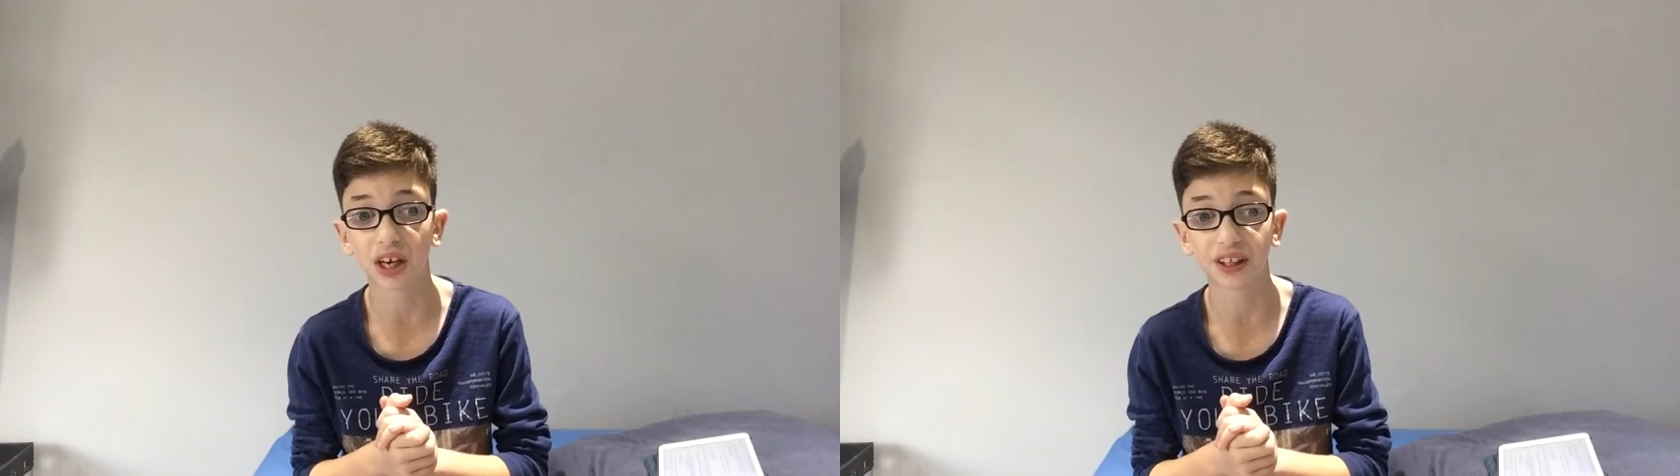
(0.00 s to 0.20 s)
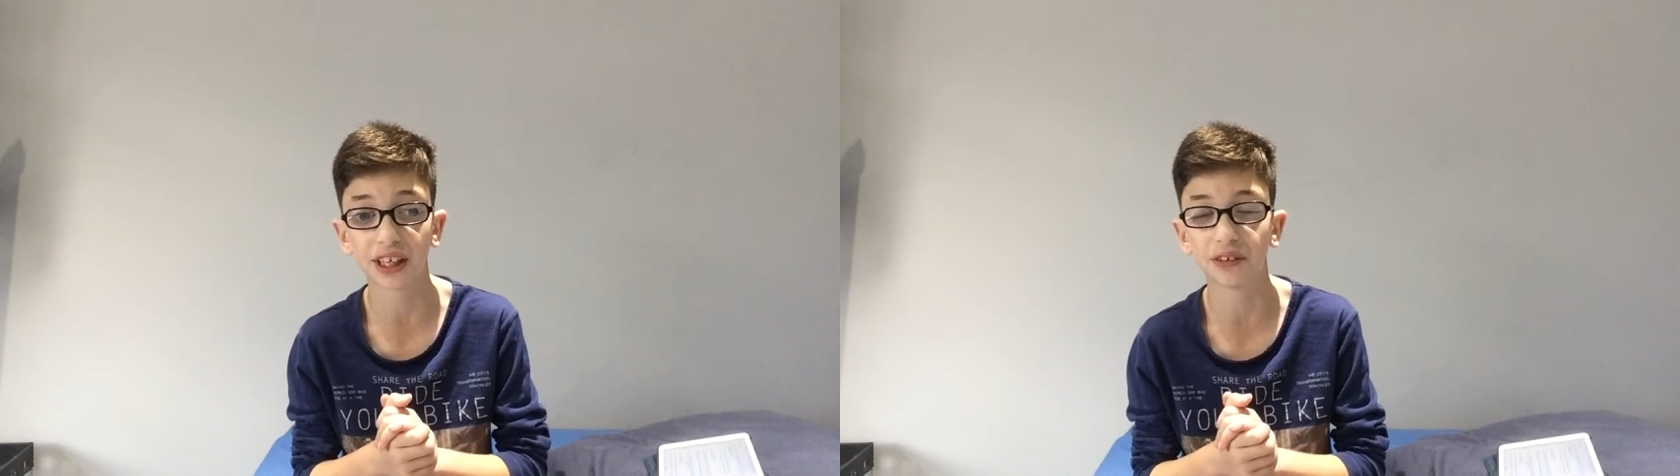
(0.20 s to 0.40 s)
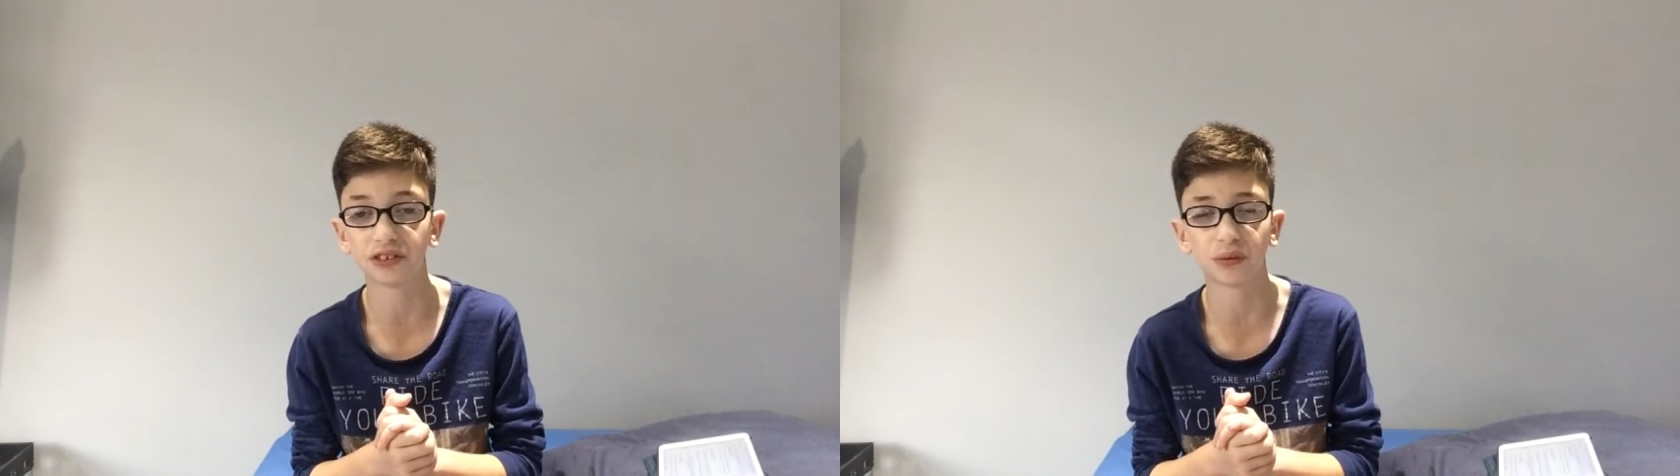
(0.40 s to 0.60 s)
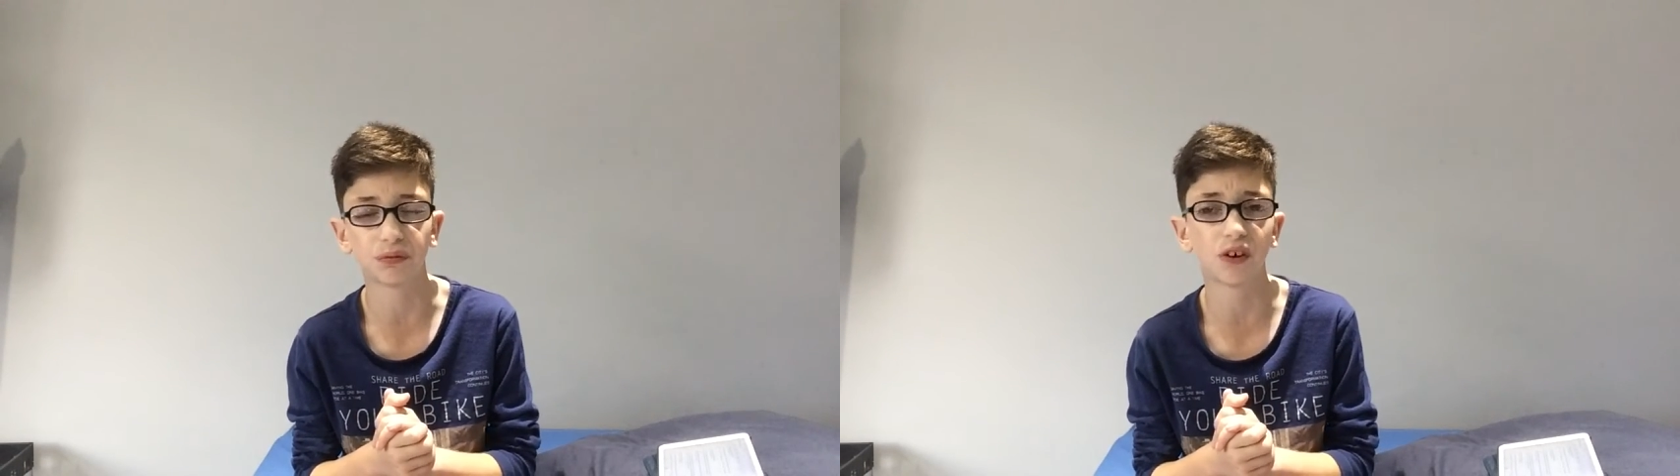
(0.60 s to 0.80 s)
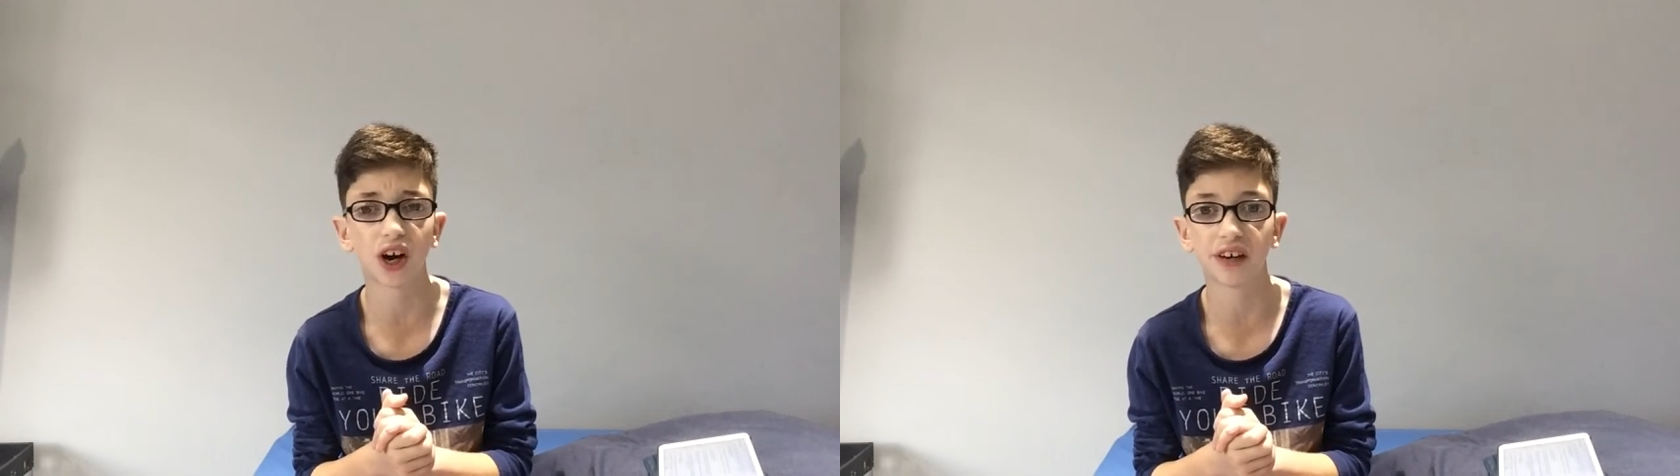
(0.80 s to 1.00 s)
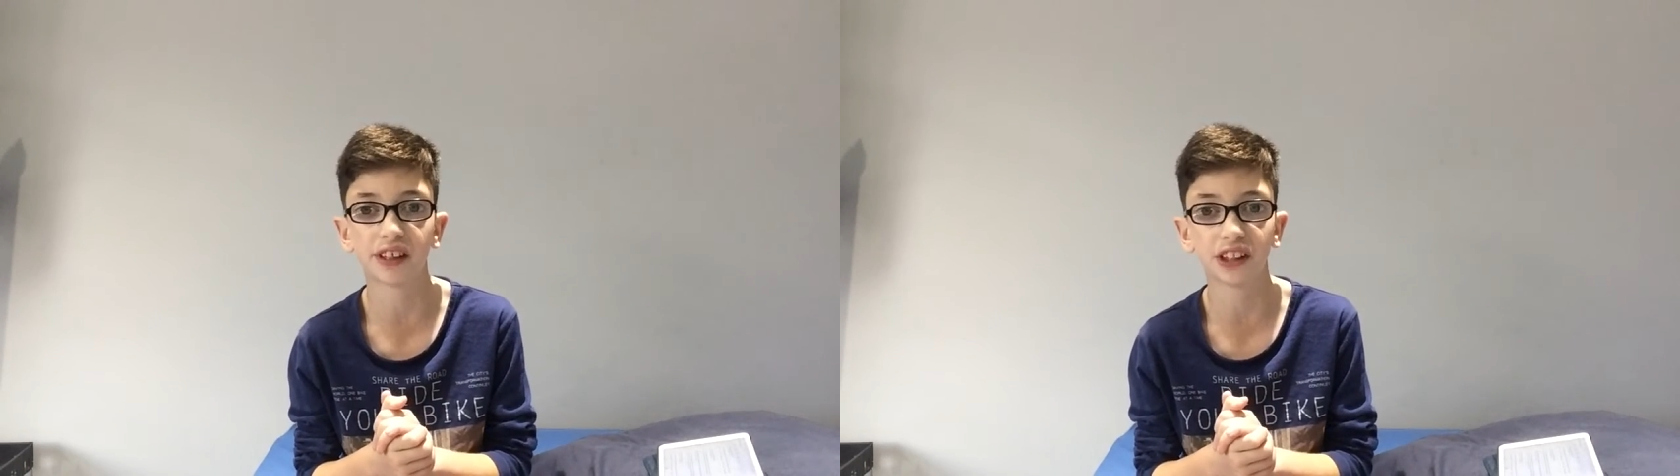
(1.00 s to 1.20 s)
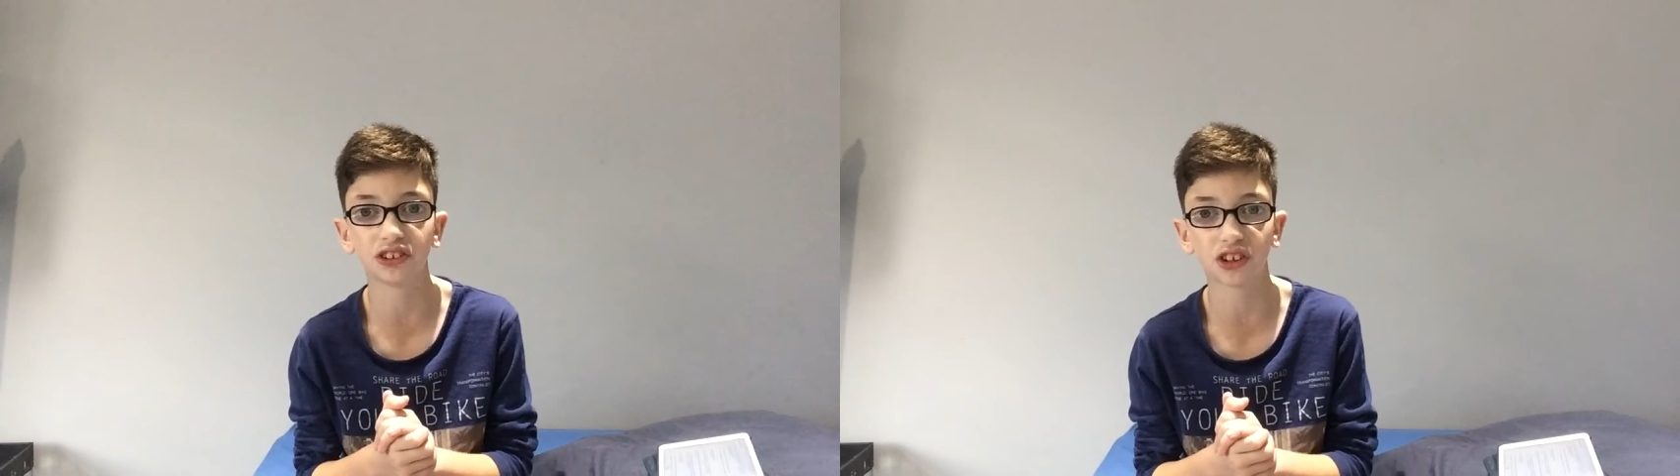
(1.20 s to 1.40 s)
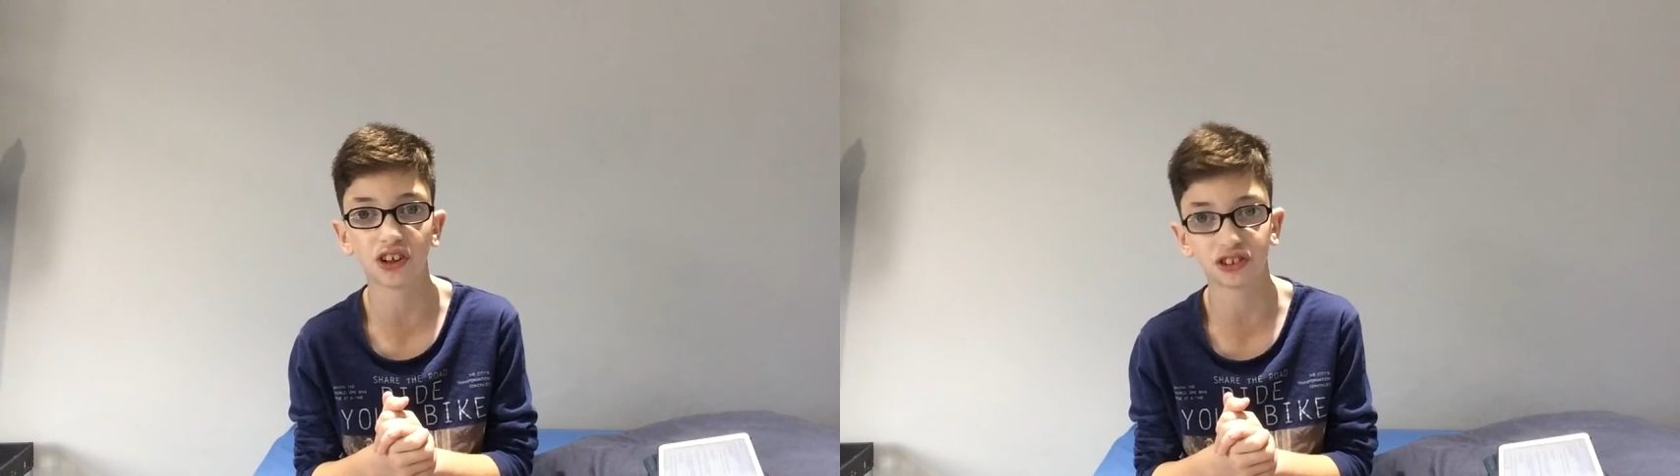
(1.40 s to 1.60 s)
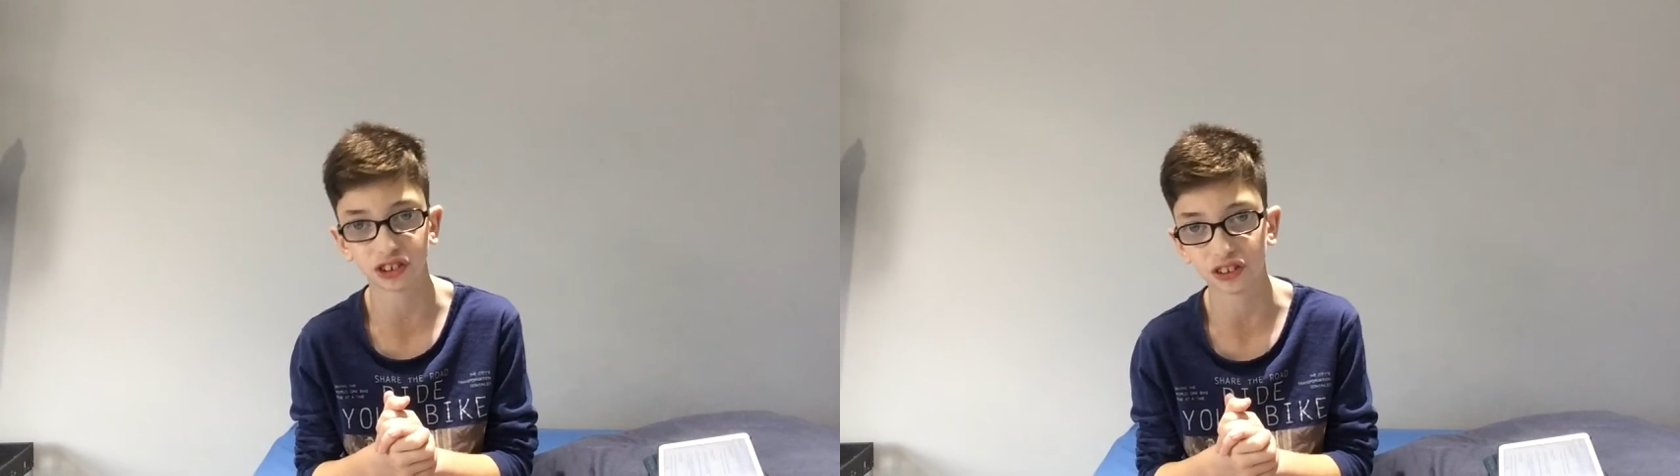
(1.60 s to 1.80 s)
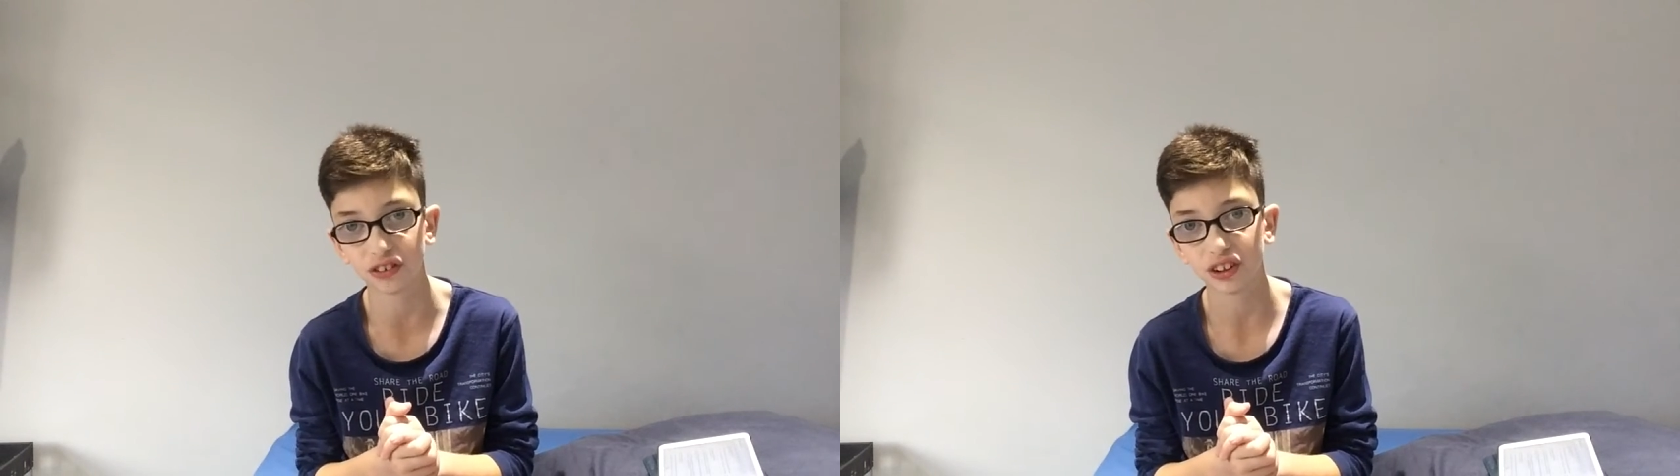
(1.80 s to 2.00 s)
think he was on fire against
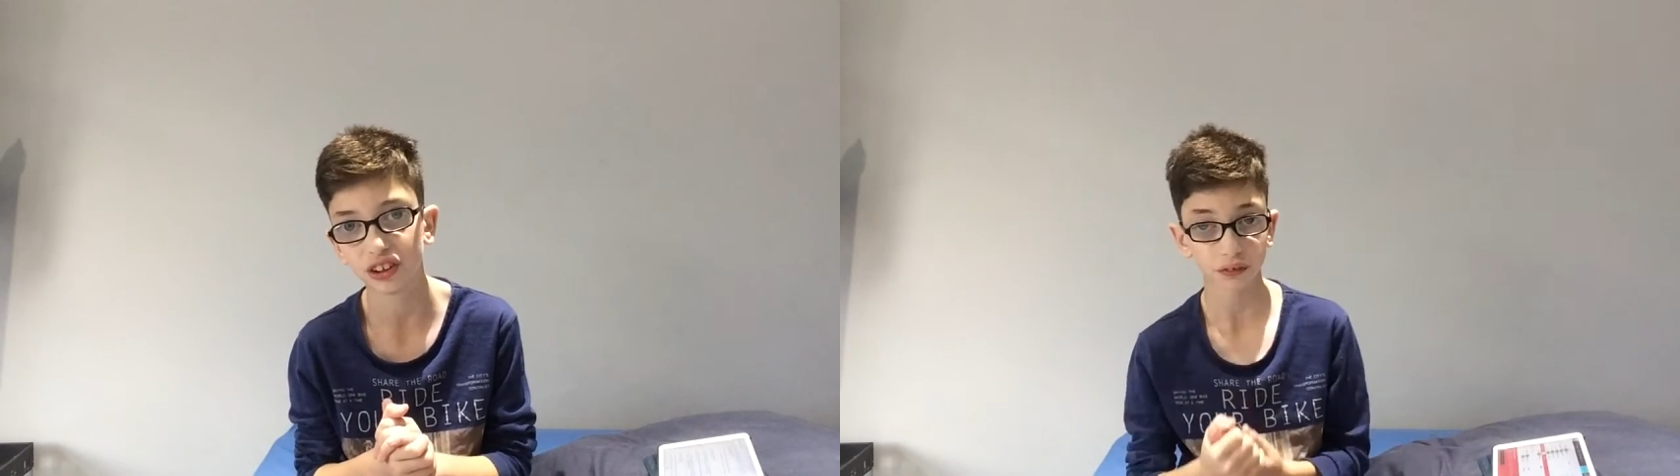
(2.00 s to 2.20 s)
Arsenal.